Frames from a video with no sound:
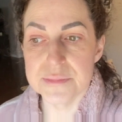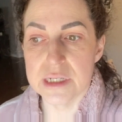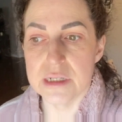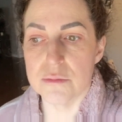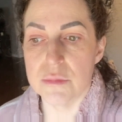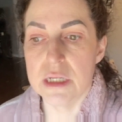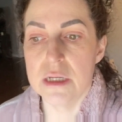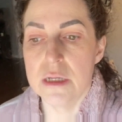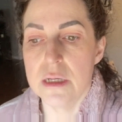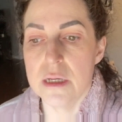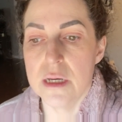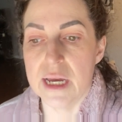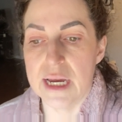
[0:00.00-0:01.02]
Um,
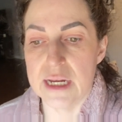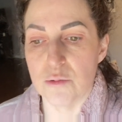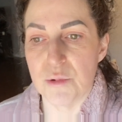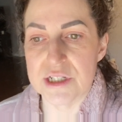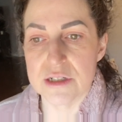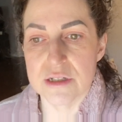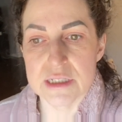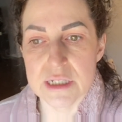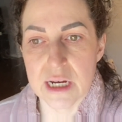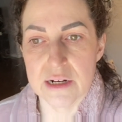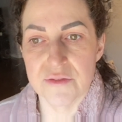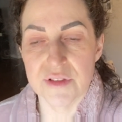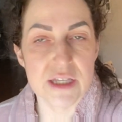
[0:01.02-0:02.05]
and winter is
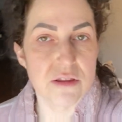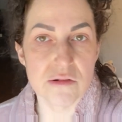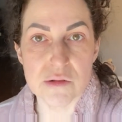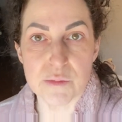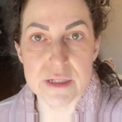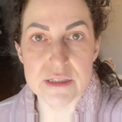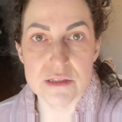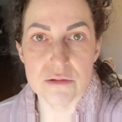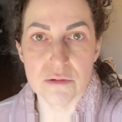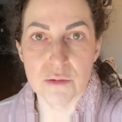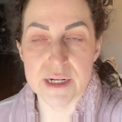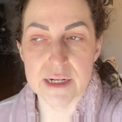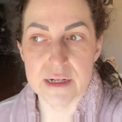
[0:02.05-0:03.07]
kind of like those months
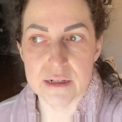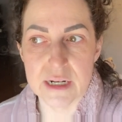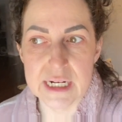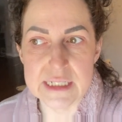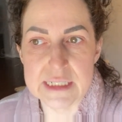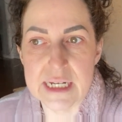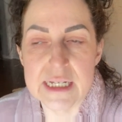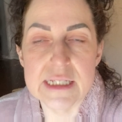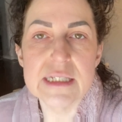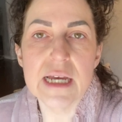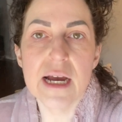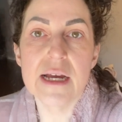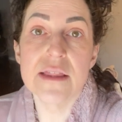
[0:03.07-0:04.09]
where I stay
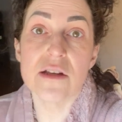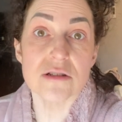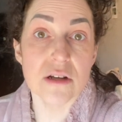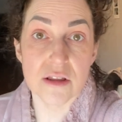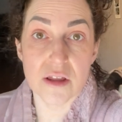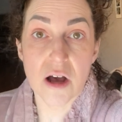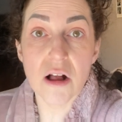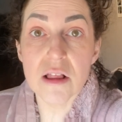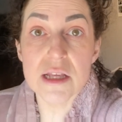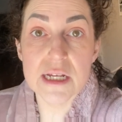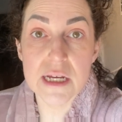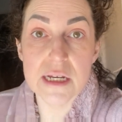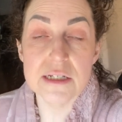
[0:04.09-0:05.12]
inside, there's all the
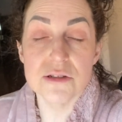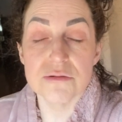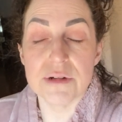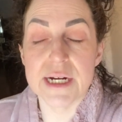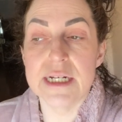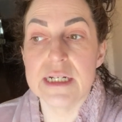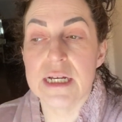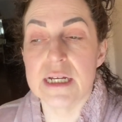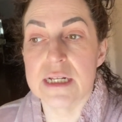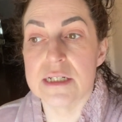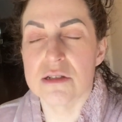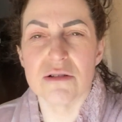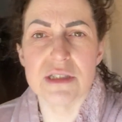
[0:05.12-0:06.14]
holidays, right?
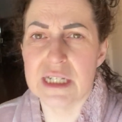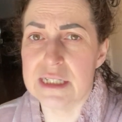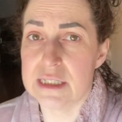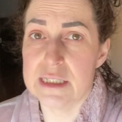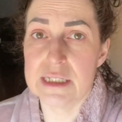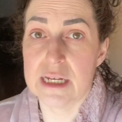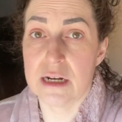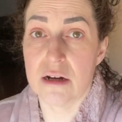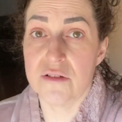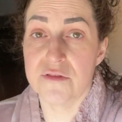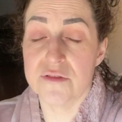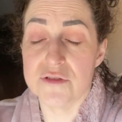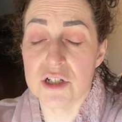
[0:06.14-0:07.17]
And so it's easy to get
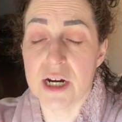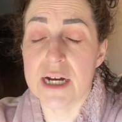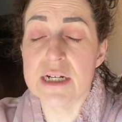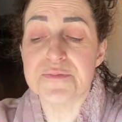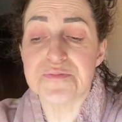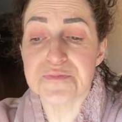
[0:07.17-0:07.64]
off of track.